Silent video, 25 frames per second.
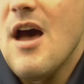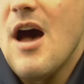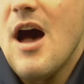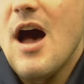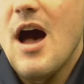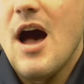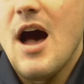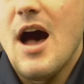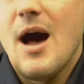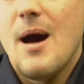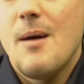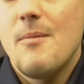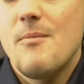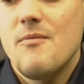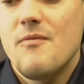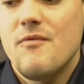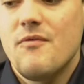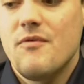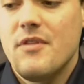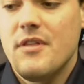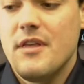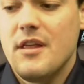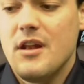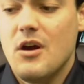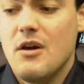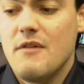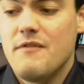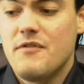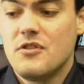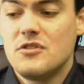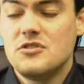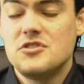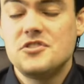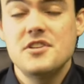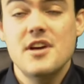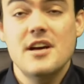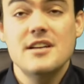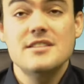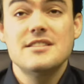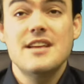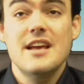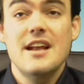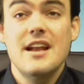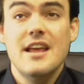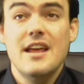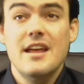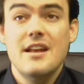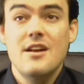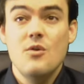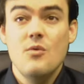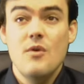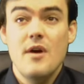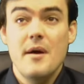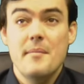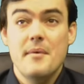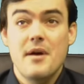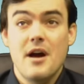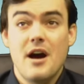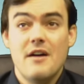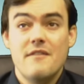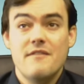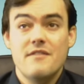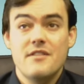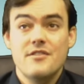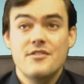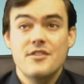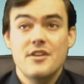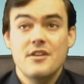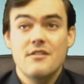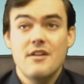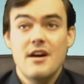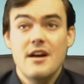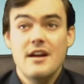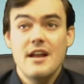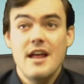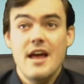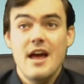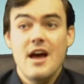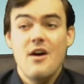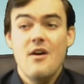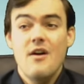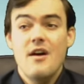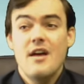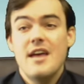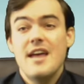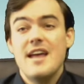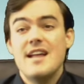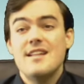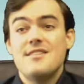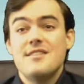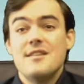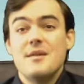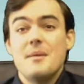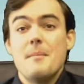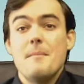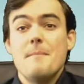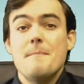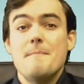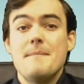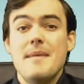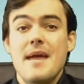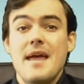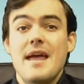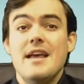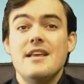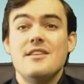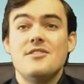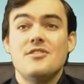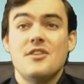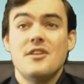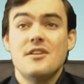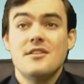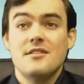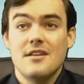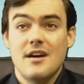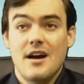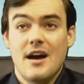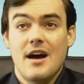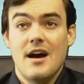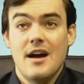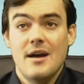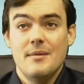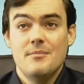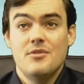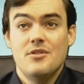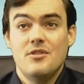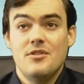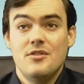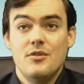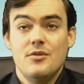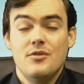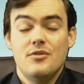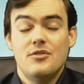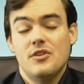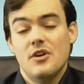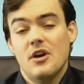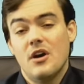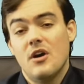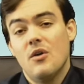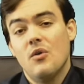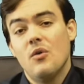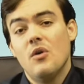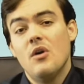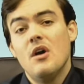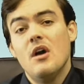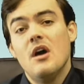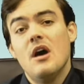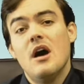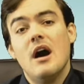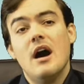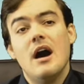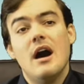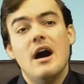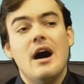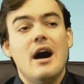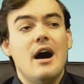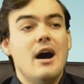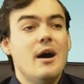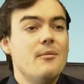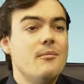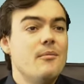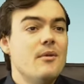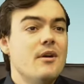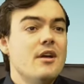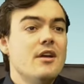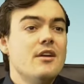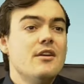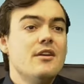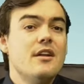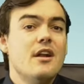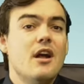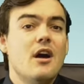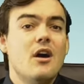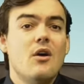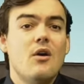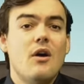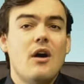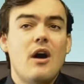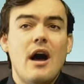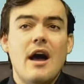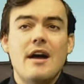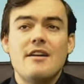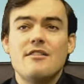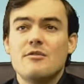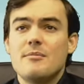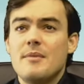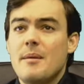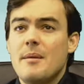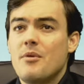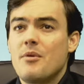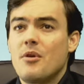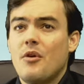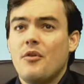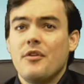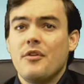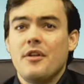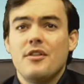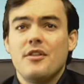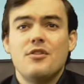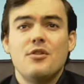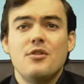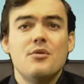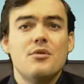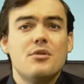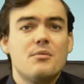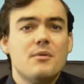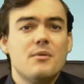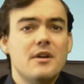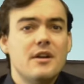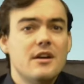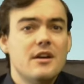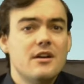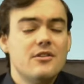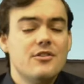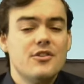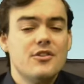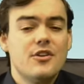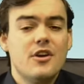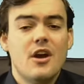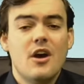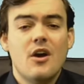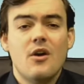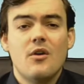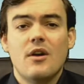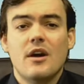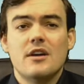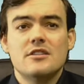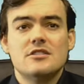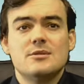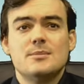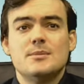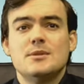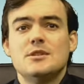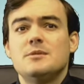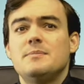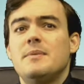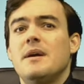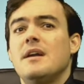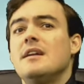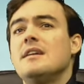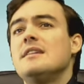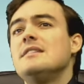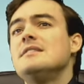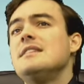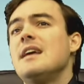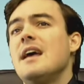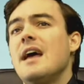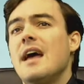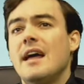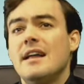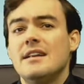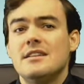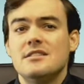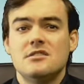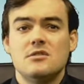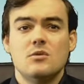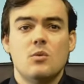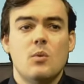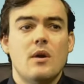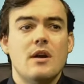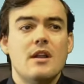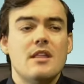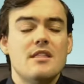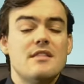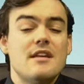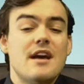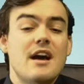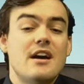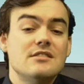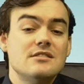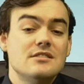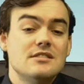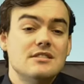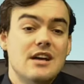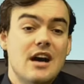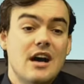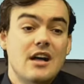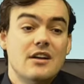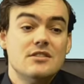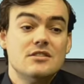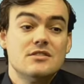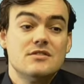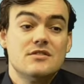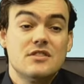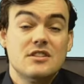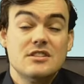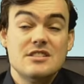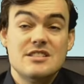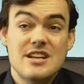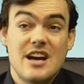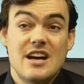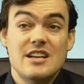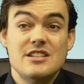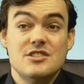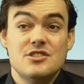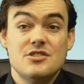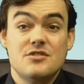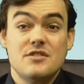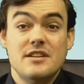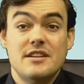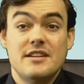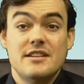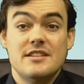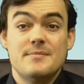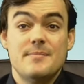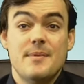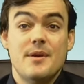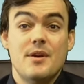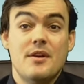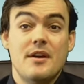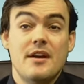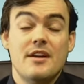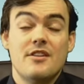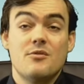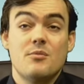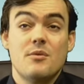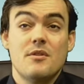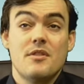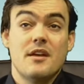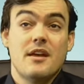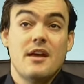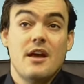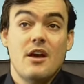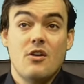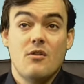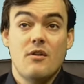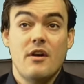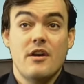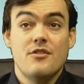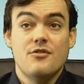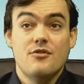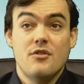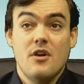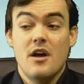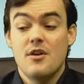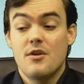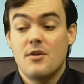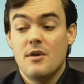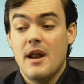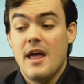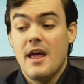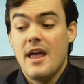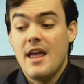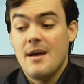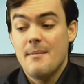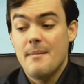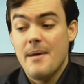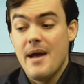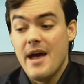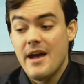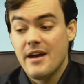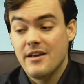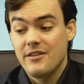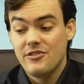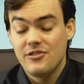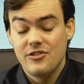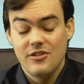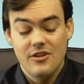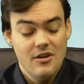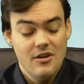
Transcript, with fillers: Um, you know, if you're just getting into web conferencing right now, it's an amazing time to do so. Um, you know, I remember only two, three years ago, customers spending ten, twenty thousand dollars for a touchscreen experience with like a Crestron or an AMX.